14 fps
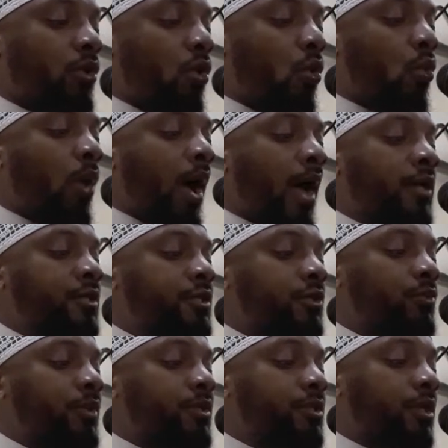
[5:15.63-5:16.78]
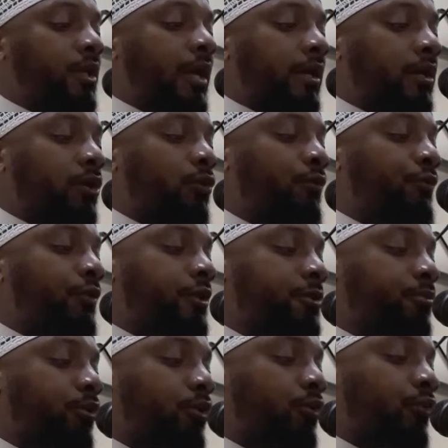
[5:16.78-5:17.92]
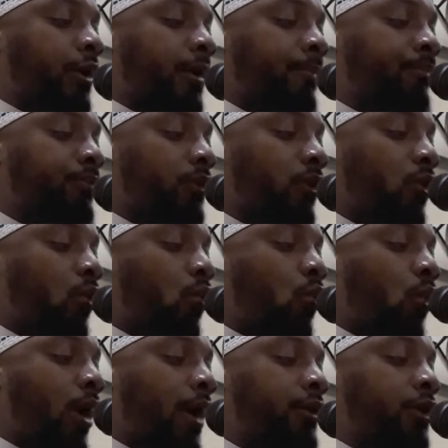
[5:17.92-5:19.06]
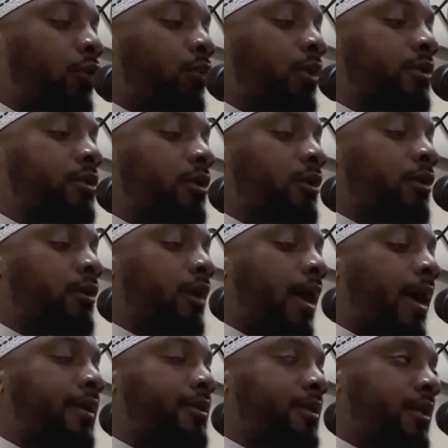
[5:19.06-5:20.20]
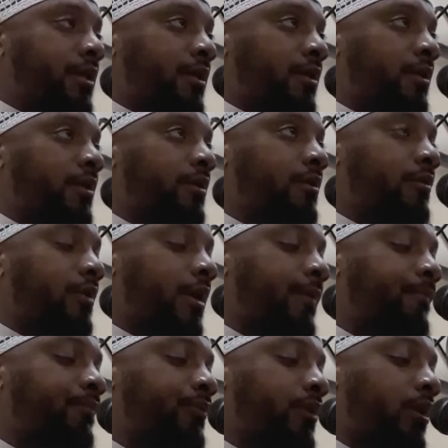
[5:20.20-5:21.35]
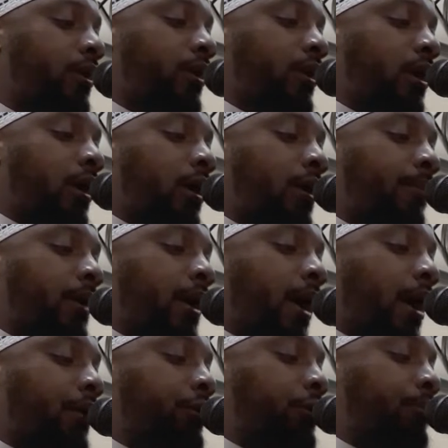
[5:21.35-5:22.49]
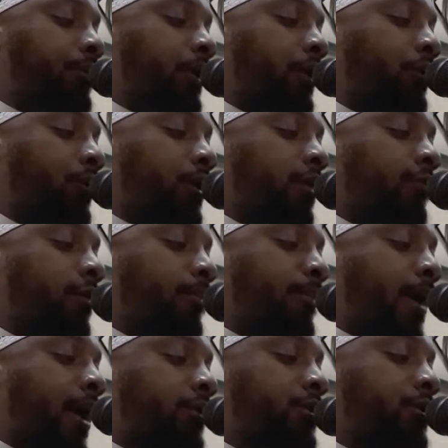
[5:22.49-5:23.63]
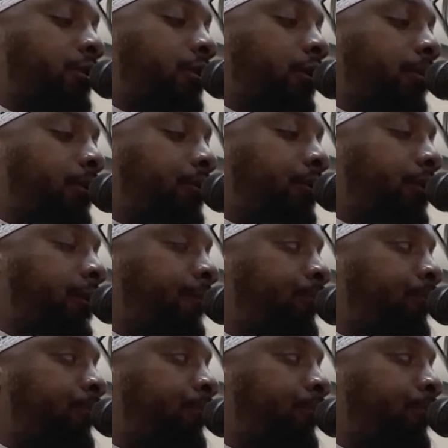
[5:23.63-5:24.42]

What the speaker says: Why should we select you for this program? Why do you want to learn IT, right? And how do you plan on giving back to your community?